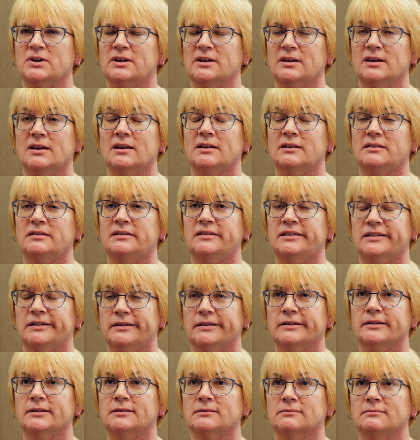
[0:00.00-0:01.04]
went ahead and
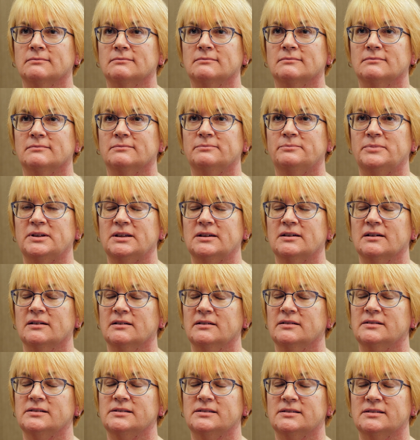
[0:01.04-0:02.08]
did it,
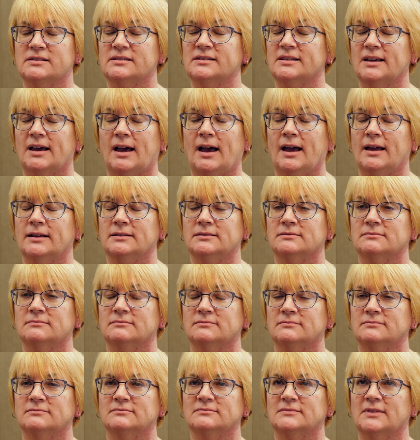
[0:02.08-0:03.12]
because
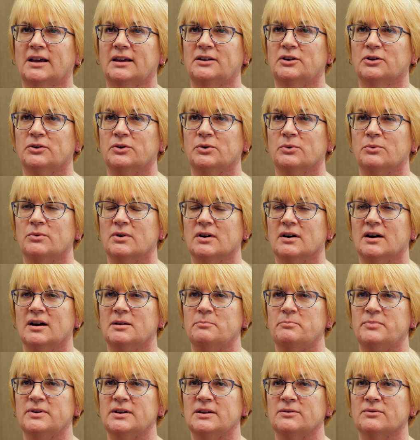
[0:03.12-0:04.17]
I don't know where
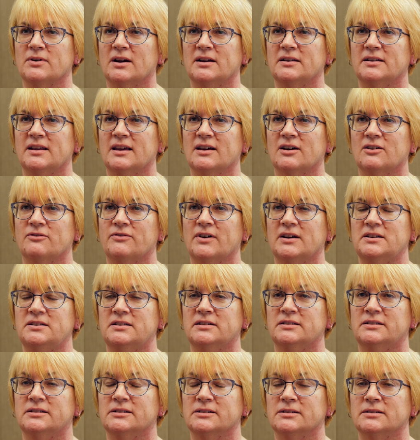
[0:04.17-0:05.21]
I'd be right now if I
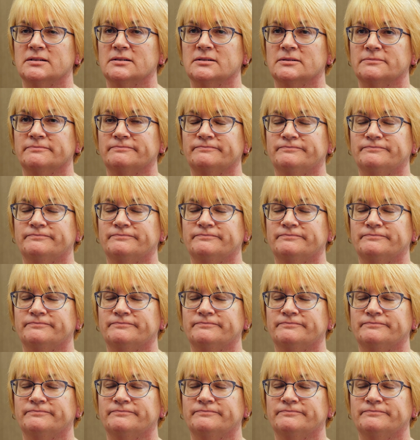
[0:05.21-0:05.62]
didn't.